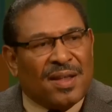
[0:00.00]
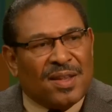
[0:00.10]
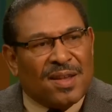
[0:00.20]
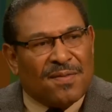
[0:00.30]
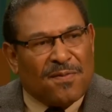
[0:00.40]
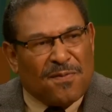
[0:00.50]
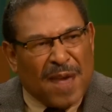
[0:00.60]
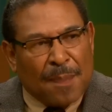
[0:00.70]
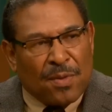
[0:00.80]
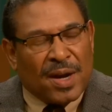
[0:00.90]
in the
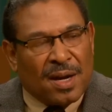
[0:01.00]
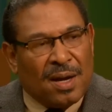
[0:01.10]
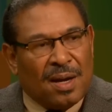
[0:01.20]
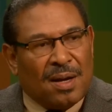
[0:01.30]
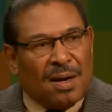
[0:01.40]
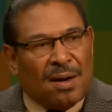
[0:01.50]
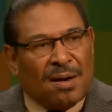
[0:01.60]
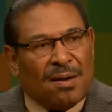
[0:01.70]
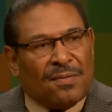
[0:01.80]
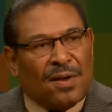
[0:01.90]
fabric uh,
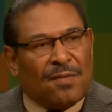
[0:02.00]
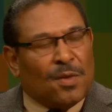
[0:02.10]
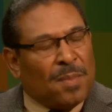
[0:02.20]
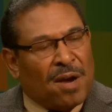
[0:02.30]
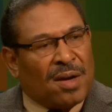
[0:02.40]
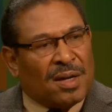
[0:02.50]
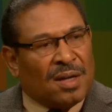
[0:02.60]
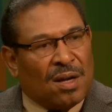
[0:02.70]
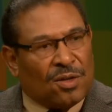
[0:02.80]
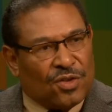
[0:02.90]
of, of
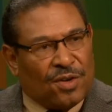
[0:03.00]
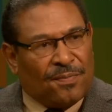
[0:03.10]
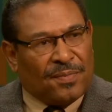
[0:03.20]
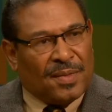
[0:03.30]
American culture.